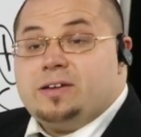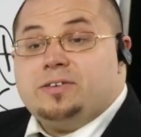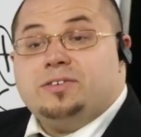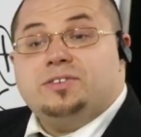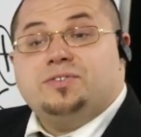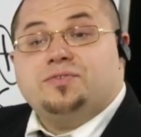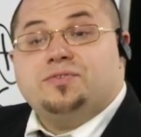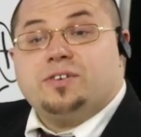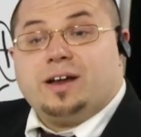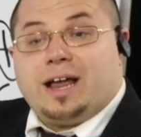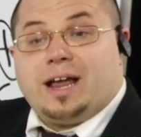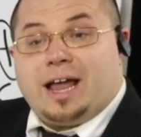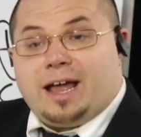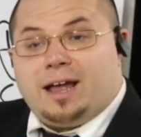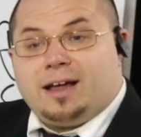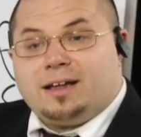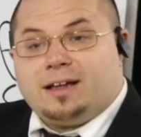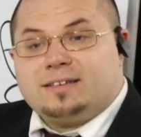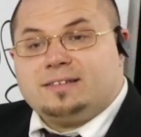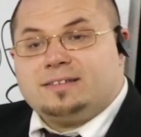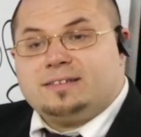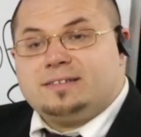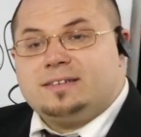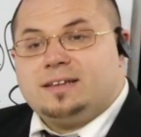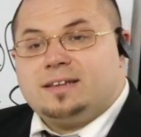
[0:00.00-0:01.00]
for
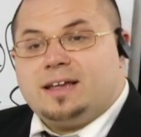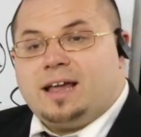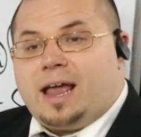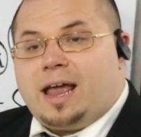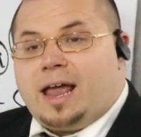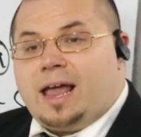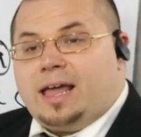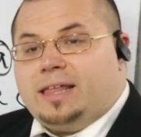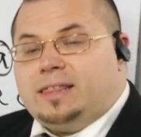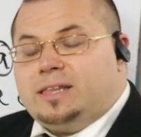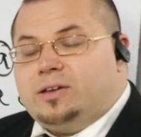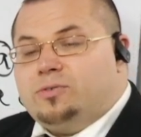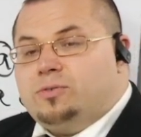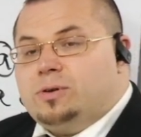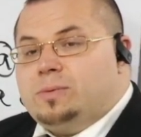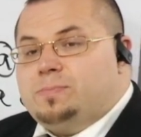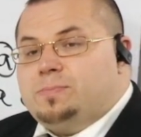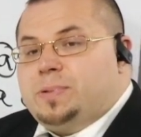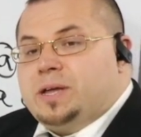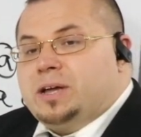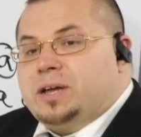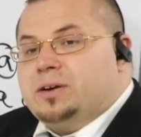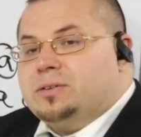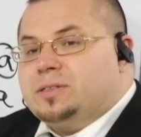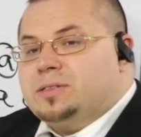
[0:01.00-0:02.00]
x, and they would
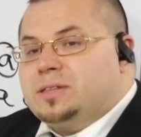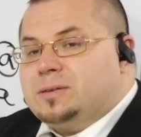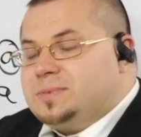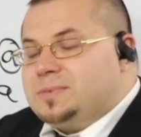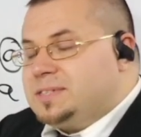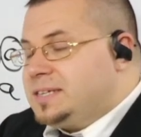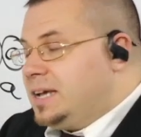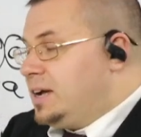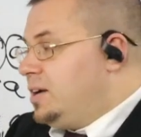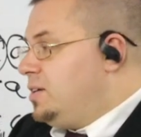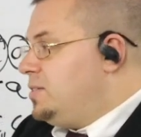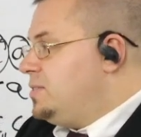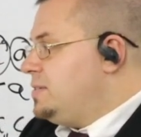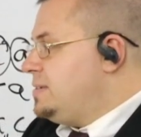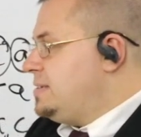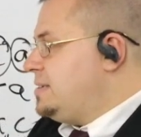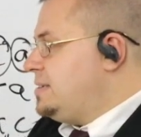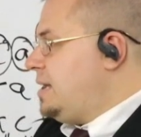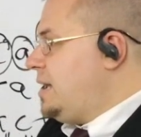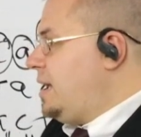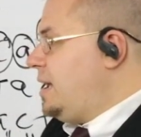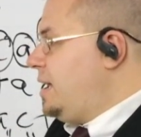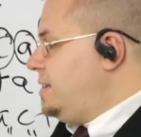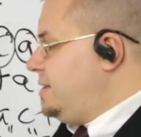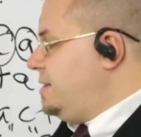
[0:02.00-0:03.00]
build themselves
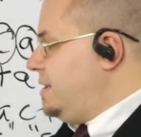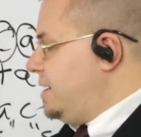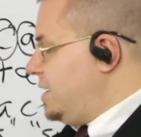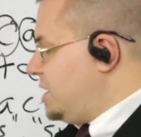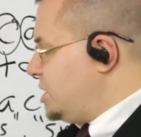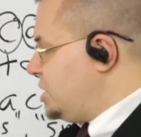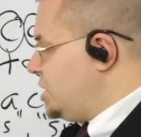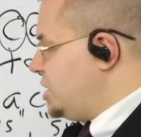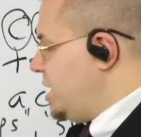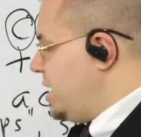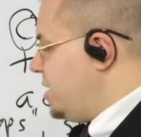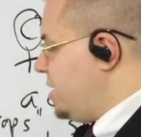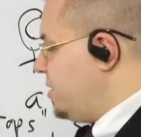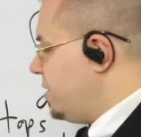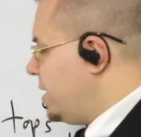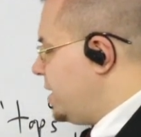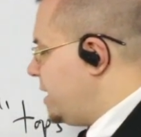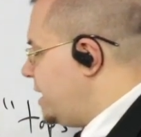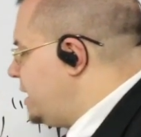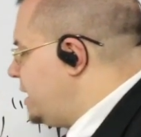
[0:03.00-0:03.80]
a dictionary